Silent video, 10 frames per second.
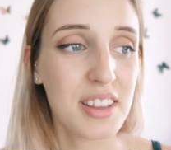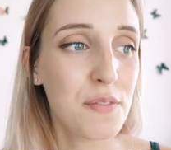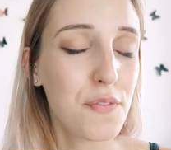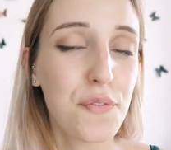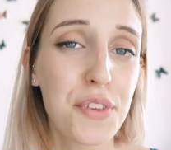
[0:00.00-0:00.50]

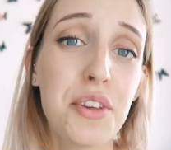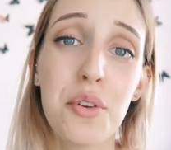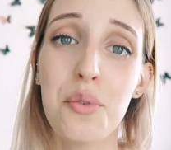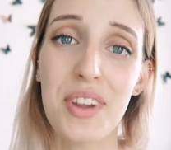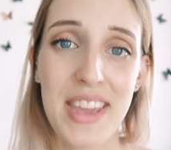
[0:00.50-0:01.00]

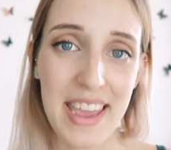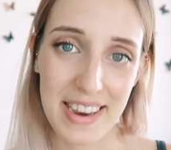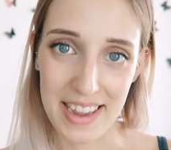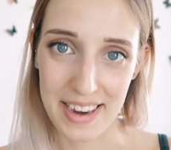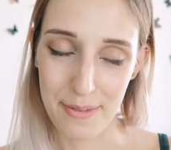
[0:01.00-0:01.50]

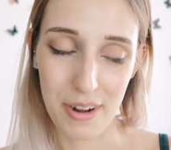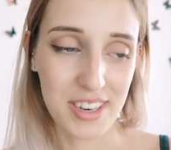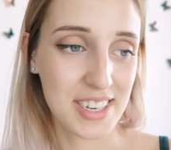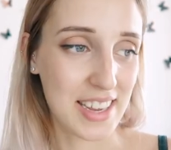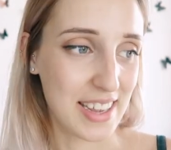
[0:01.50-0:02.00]
infuriated
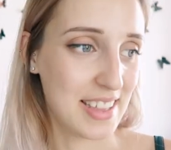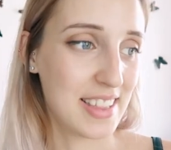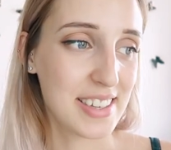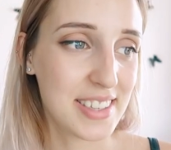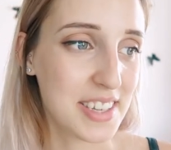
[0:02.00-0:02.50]

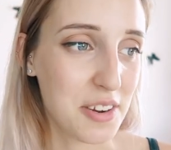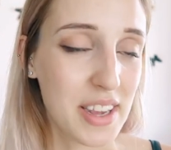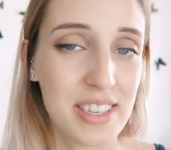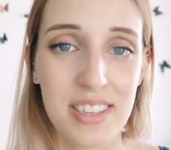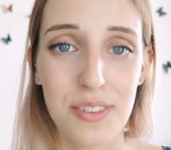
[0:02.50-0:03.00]
watching this
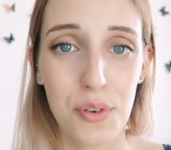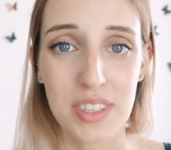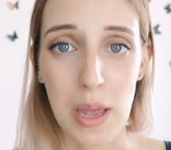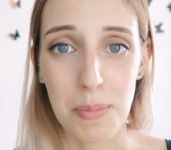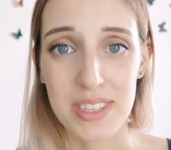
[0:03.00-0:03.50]
series, this
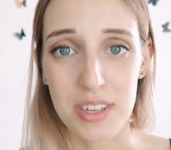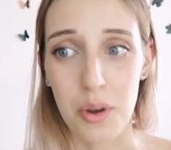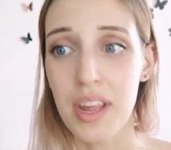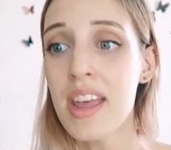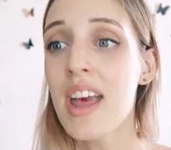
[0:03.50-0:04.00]
first
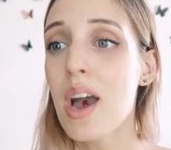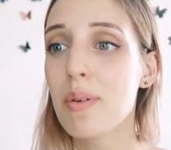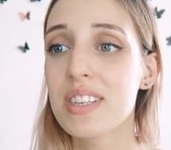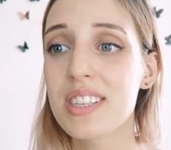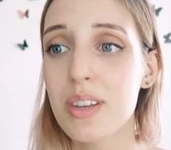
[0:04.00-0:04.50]
episode,
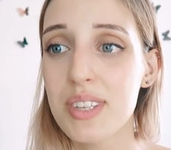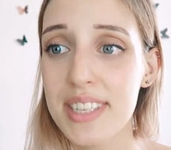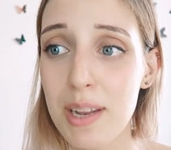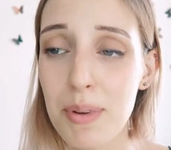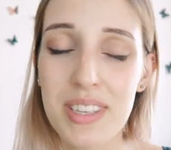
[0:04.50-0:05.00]
which is so
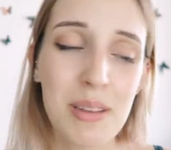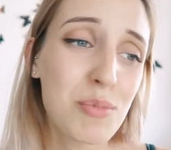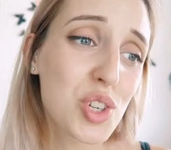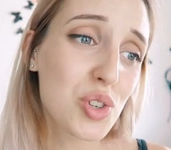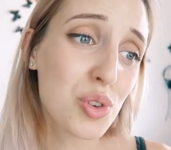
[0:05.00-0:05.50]
sad because
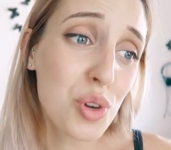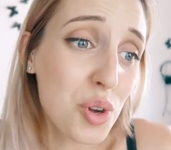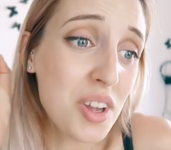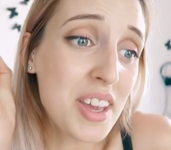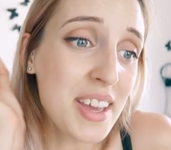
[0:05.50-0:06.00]
I'm
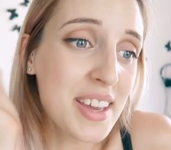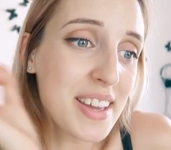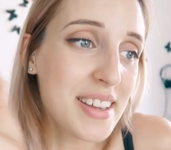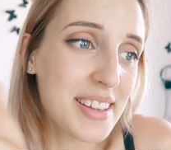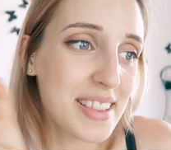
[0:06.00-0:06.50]
sure
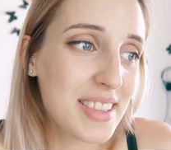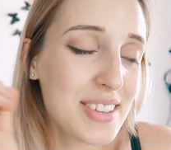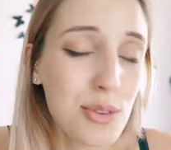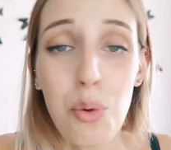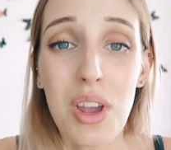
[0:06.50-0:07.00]
the
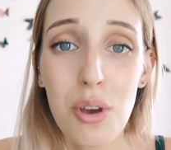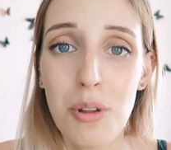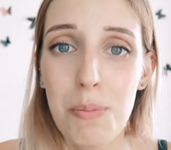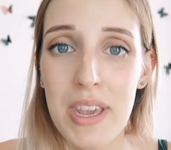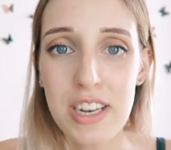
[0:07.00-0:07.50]
story
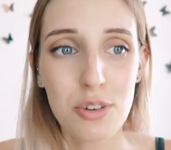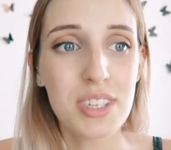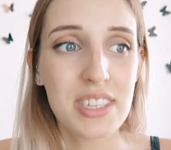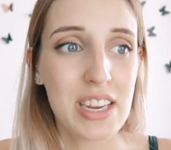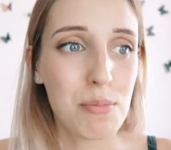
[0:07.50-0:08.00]
could be
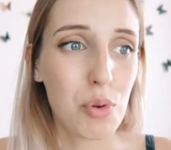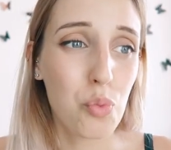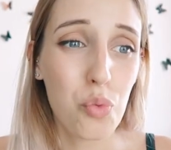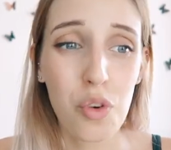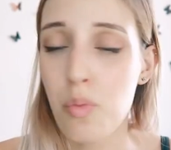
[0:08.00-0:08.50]
interesting,
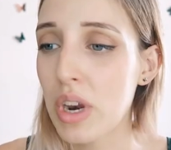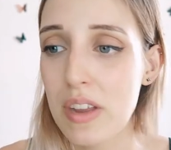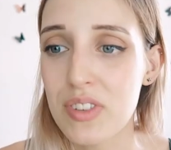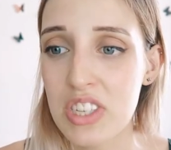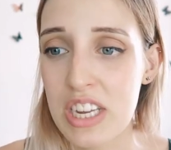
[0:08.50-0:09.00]
but from what
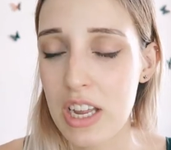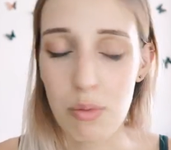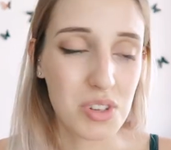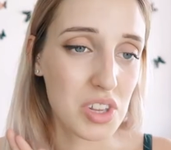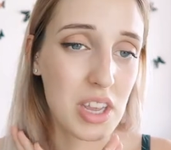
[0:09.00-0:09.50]
I've seen,
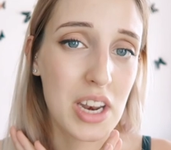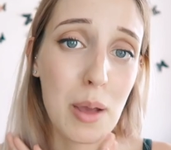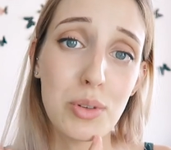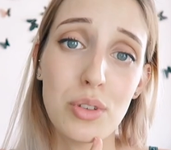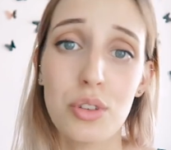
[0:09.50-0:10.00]
it was an
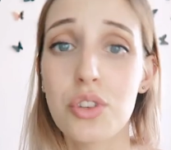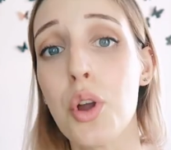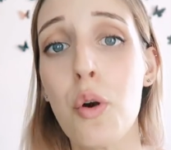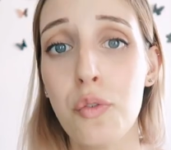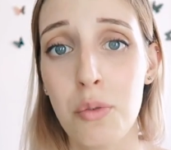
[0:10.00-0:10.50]
absolute
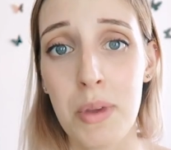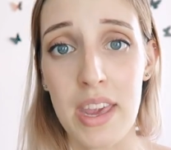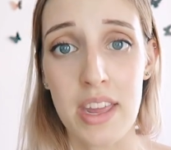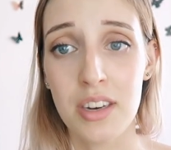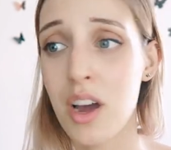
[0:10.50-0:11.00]
no for
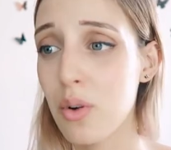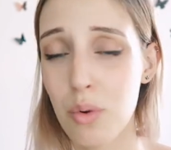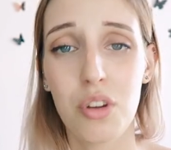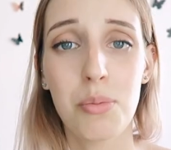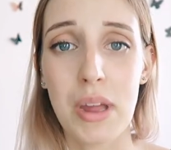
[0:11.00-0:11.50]
me, not
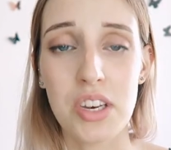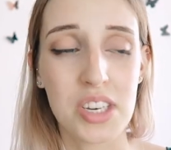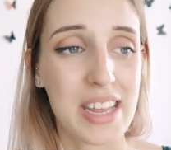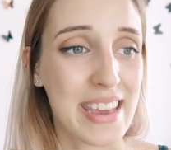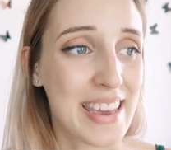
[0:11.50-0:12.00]
worth
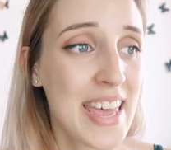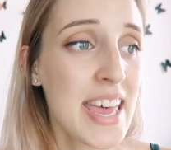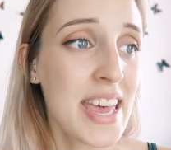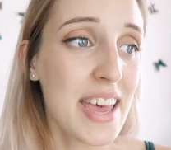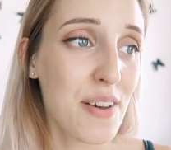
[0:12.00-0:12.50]
mentioning
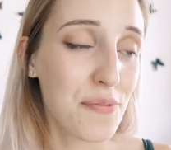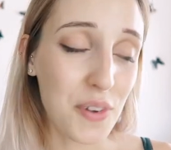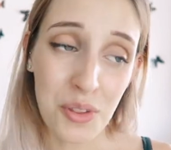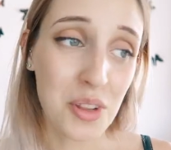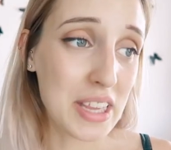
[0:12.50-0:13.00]

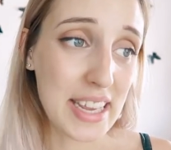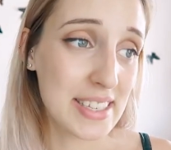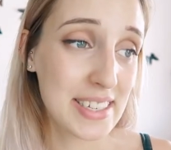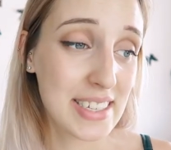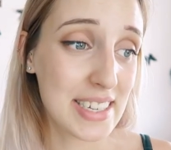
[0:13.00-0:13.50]
on the
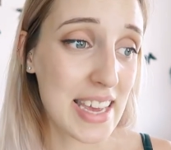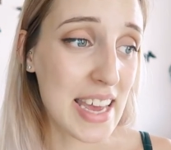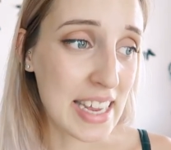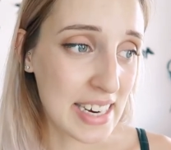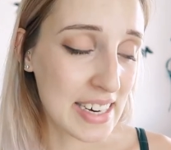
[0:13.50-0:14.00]
list.
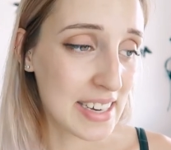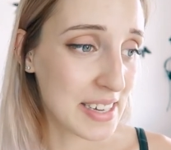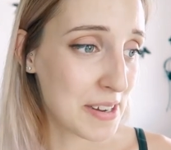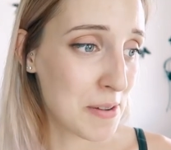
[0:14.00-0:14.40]
And